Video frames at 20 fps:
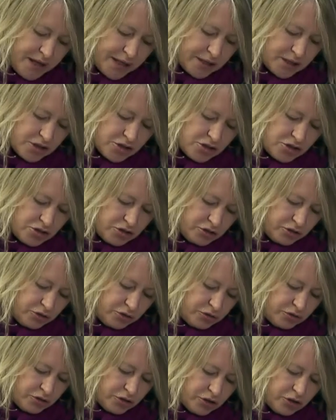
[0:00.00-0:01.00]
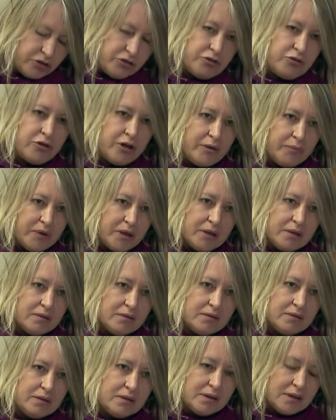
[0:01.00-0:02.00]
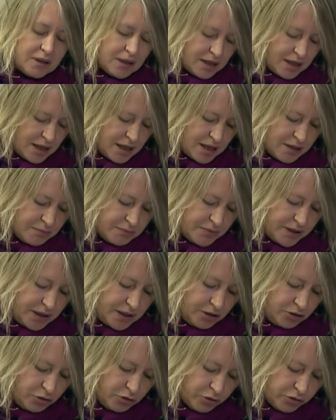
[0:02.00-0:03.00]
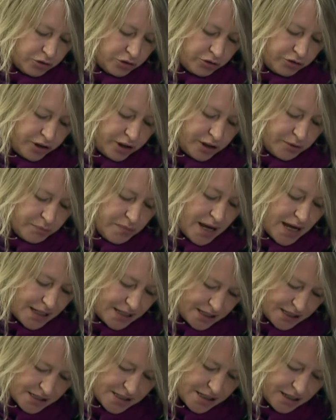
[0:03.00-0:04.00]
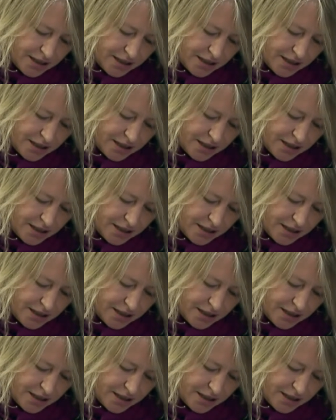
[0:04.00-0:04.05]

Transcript: magnitude earth tremor in North Korea in a mining